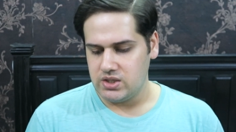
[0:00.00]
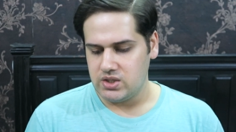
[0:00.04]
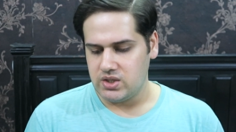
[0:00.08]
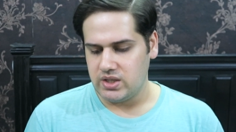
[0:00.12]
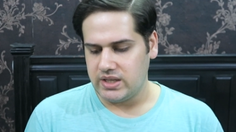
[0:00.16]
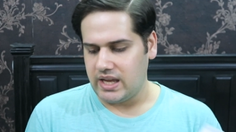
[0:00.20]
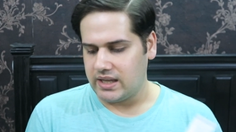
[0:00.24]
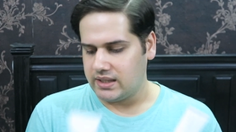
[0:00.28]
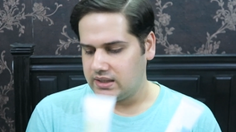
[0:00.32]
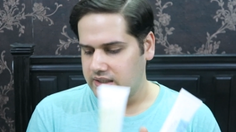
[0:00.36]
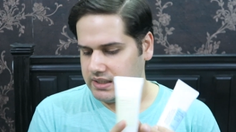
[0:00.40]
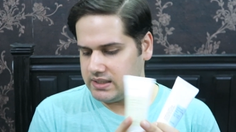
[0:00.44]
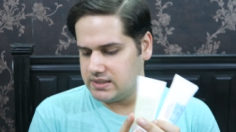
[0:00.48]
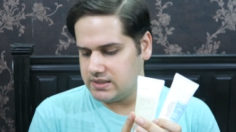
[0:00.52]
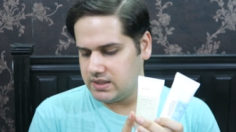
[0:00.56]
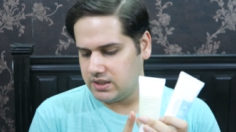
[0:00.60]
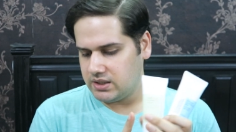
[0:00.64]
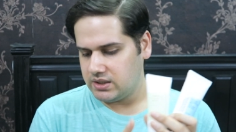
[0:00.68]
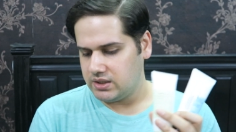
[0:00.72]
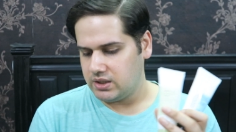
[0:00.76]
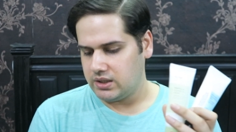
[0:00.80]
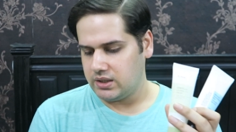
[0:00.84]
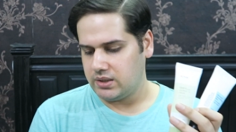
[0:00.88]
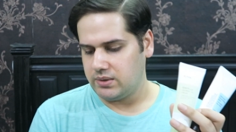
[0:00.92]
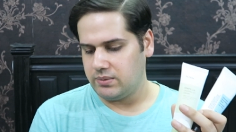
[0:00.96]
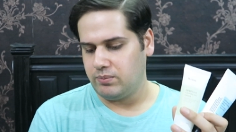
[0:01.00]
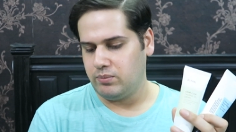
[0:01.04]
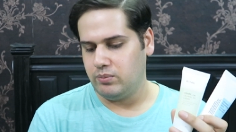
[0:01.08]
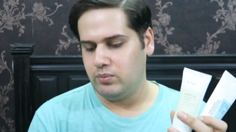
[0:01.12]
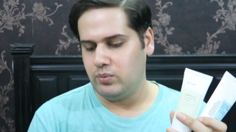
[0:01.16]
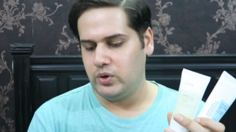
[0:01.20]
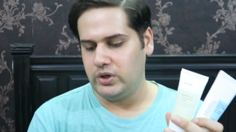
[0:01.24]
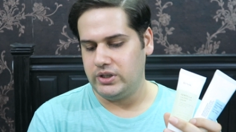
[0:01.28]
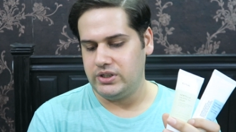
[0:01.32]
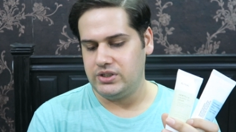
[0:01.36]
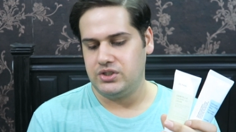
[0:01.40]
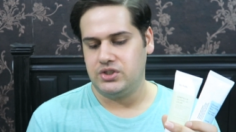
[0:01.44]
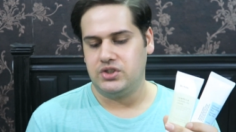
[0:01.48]
So yeah, these are the
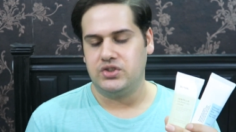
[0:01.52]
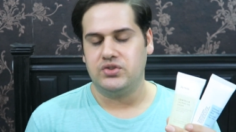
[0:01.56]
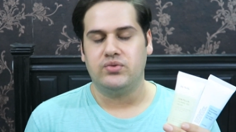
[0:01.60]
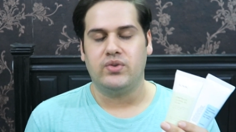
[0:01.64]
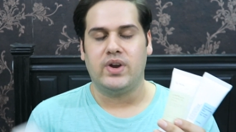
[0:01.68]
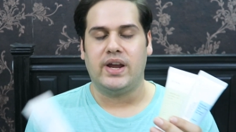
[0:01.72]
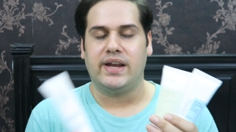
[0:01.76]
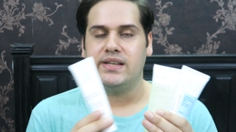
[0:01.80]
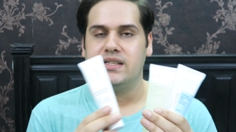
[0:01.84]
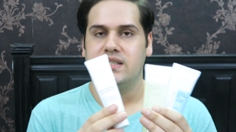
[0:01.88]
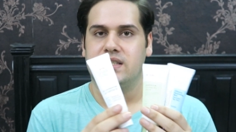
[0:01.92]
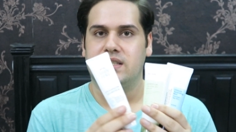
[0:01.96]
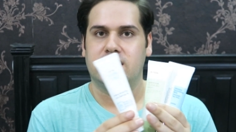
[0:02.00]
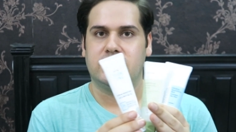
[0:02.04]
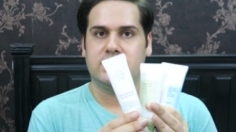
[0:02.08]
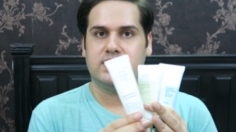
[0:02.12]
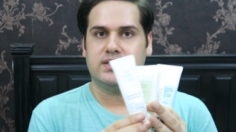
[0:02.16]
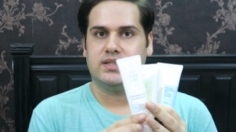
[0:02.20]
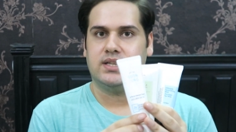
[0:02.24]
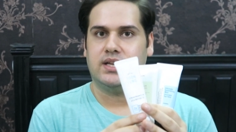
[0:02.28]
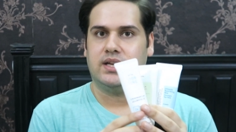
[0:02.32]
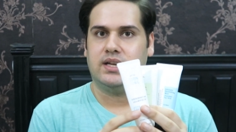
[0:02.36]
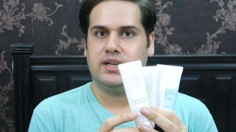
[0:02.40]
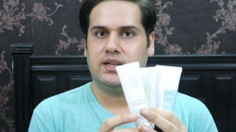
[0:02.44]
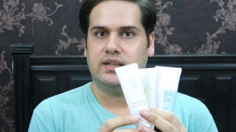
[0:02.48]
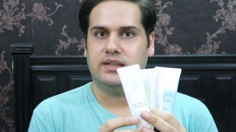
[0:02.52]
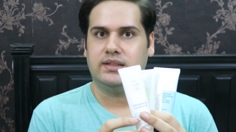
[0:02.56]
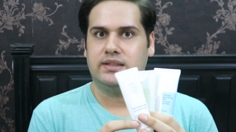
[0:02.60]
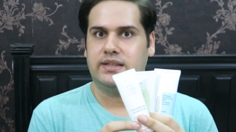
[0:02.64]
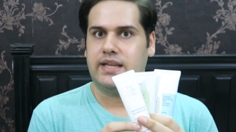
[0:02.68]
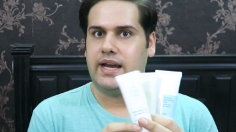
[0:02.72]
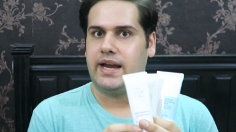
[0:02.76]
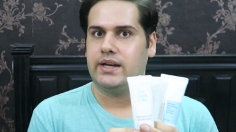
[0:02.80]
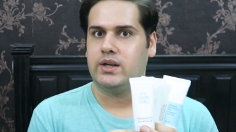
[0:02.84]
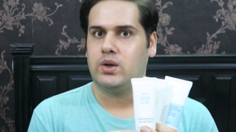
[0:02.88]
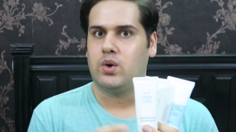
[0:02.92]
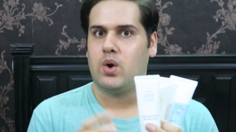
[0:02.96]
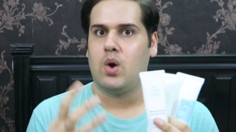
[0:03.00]
moisturizers
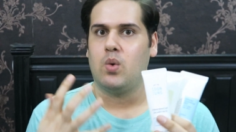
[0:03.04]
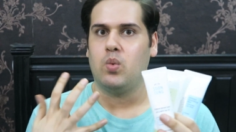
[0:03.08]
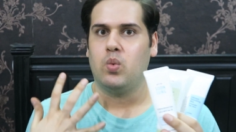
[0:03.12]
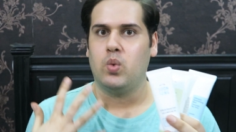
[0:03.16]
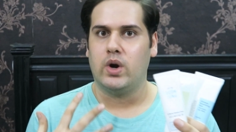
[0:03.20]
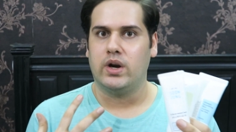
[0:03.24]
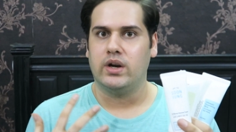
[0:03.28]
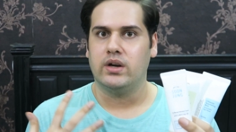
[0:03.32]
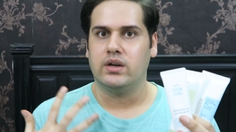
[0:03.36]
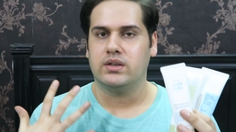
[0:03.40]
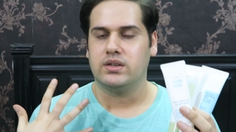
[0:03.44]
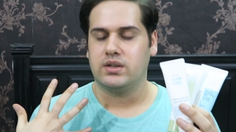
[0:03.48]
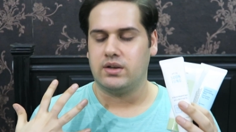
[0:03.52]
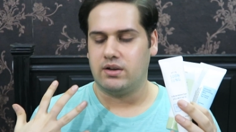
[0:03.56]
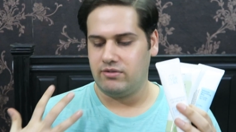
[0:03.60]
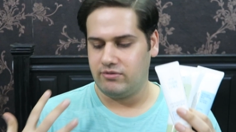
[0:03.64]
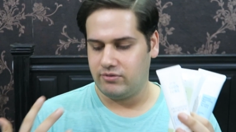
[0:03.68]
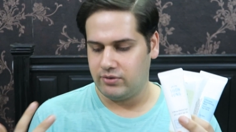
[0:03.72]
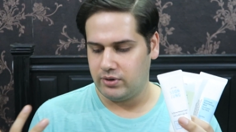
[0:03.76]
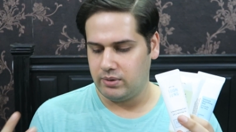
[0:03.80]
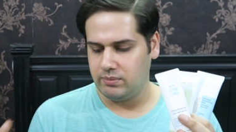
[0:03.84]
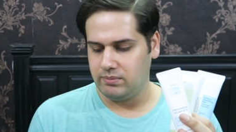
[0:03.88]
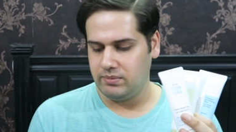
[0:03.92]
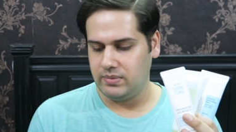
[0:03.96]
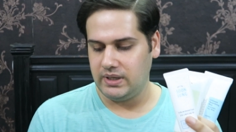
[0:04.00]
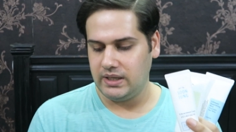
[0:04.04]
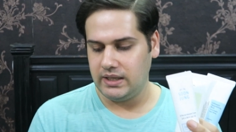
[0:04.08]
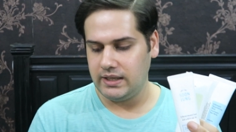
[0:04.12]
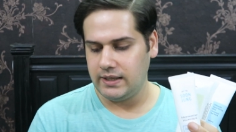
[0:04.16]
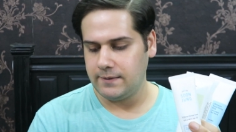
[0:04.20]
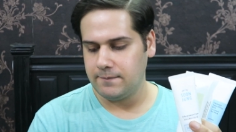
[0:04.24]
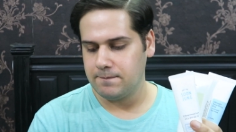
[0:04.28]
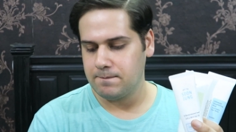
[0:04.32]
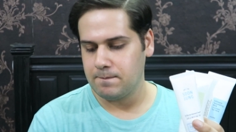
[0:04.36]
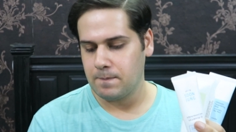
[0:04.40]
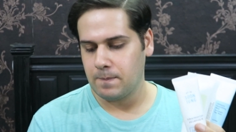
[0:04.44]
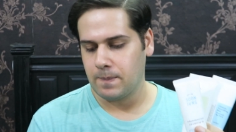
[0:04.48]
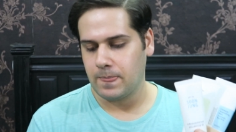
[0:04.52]
that worked for
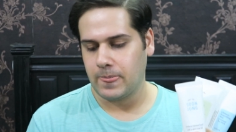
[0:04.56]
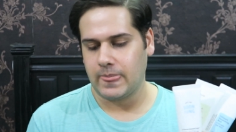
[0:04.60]
me.